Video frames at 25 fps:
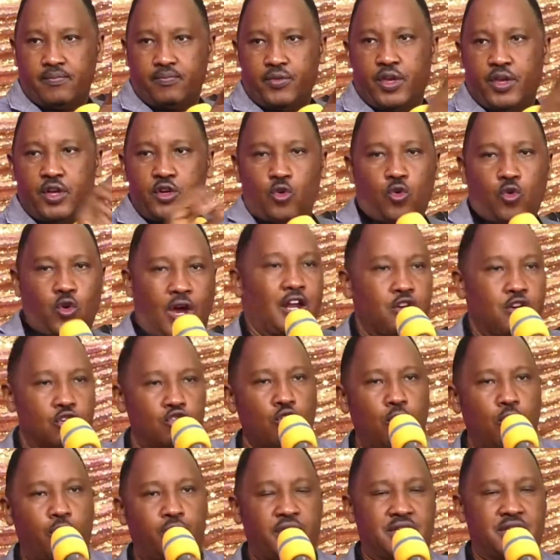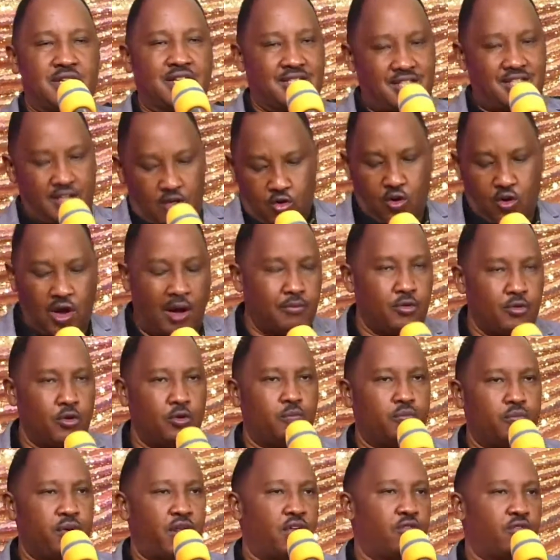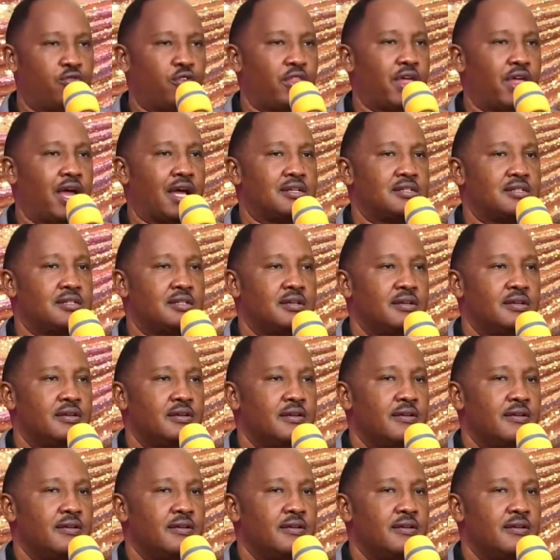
Then you can drop it and say, no, I'm not praying for that.